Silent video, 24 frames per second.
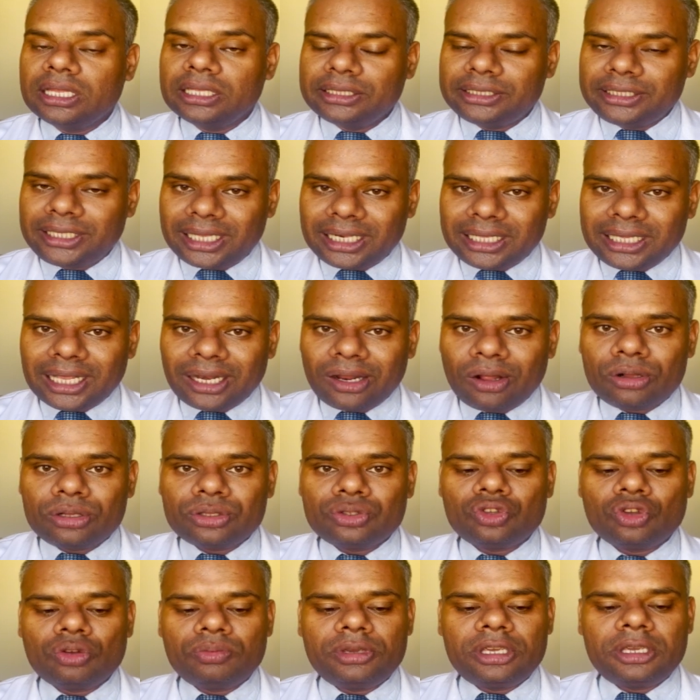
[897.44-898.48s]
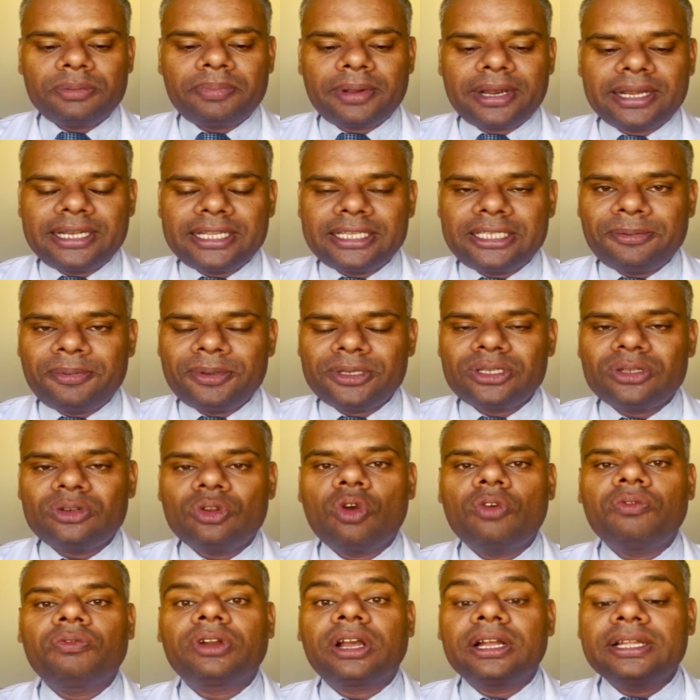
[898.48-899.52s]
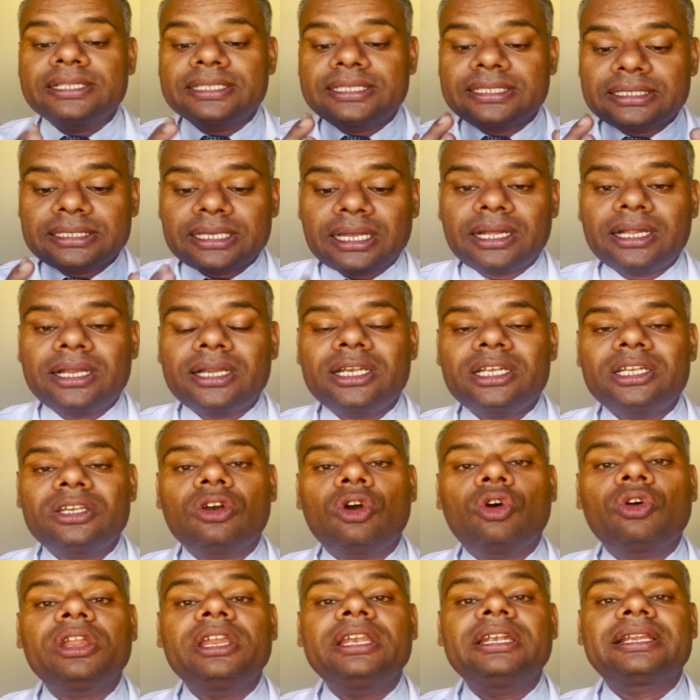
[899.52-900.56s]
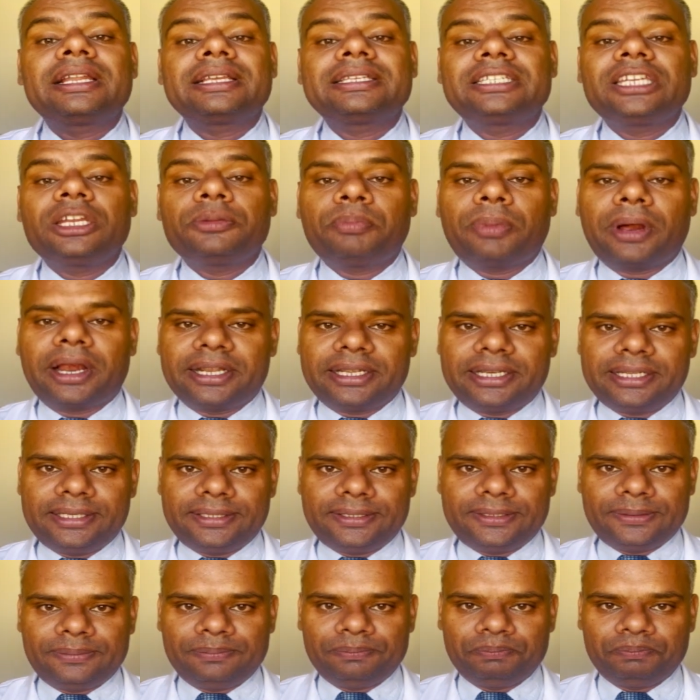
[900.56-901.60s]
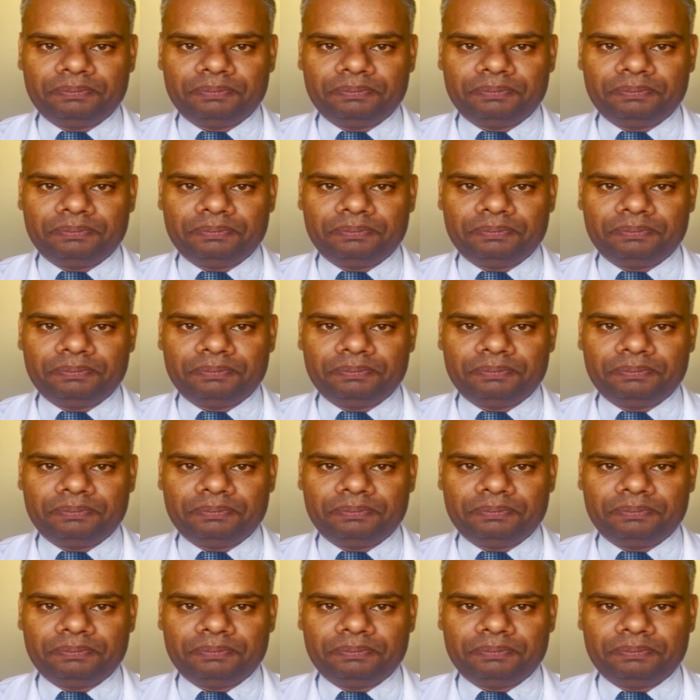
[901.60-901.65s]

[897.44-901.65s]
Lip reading: There can also be participation of concerned or interested parties.